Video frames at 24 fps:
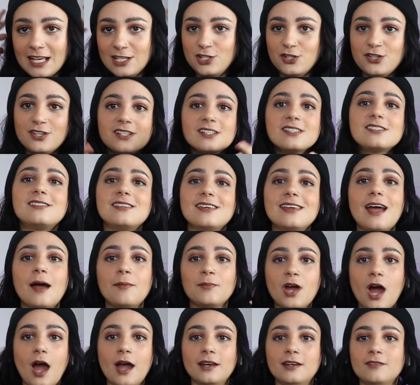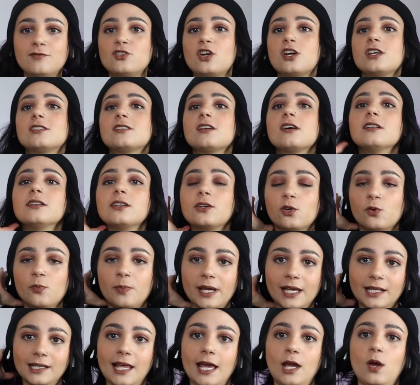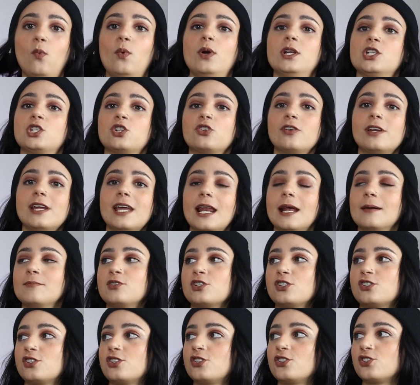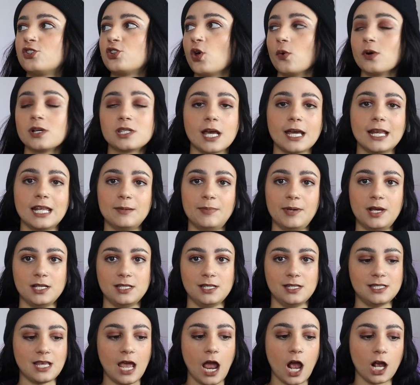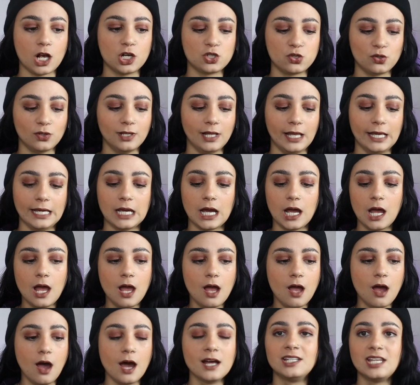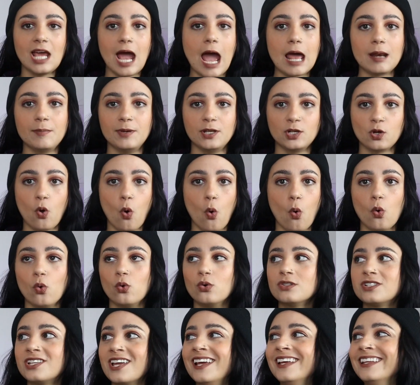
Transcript: as you can see, I'm kind of dressed a little bit like wintry, and I'm just so excited because it's actually like a tad bit cold.